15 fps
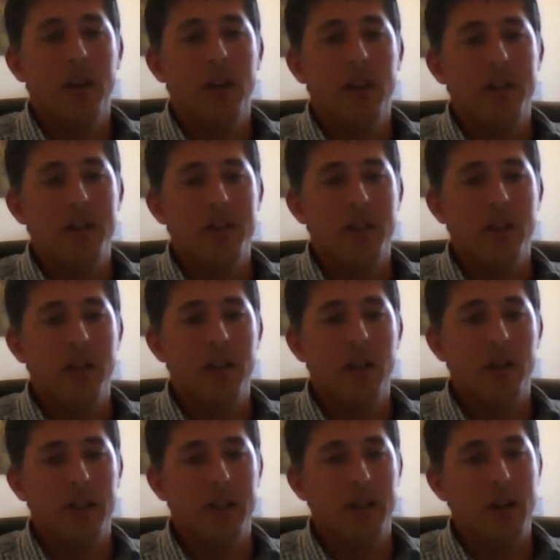there's a
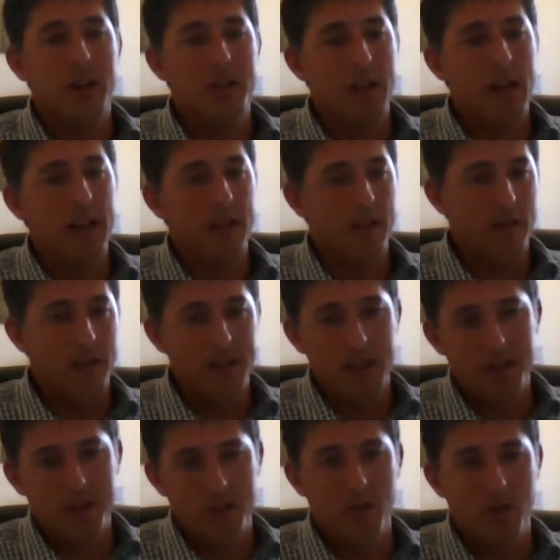lot of those other
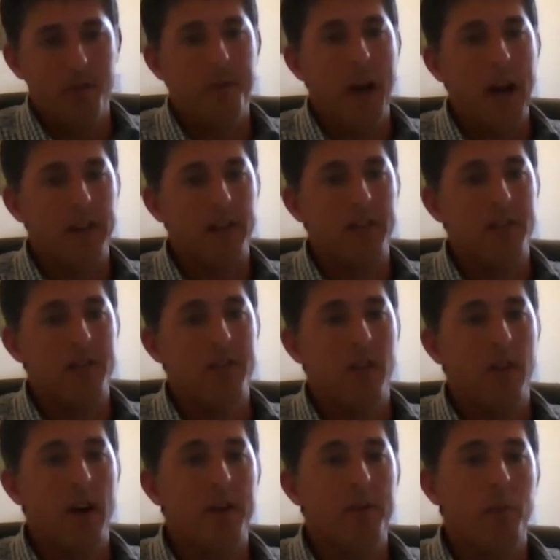additional factors
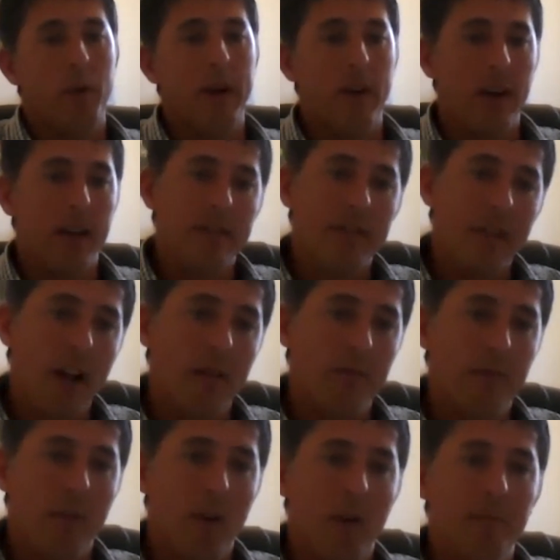like where it's come
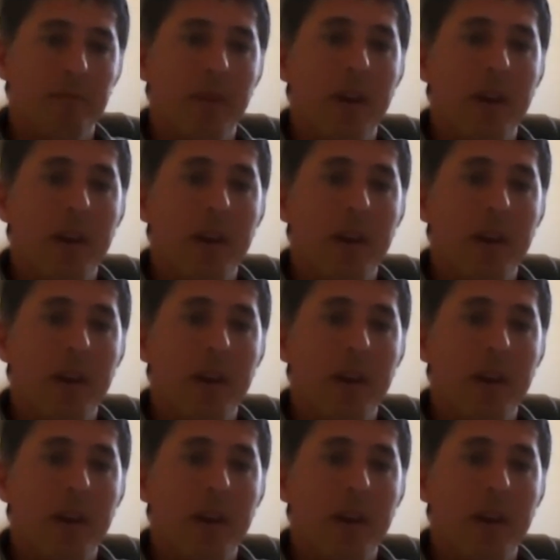from.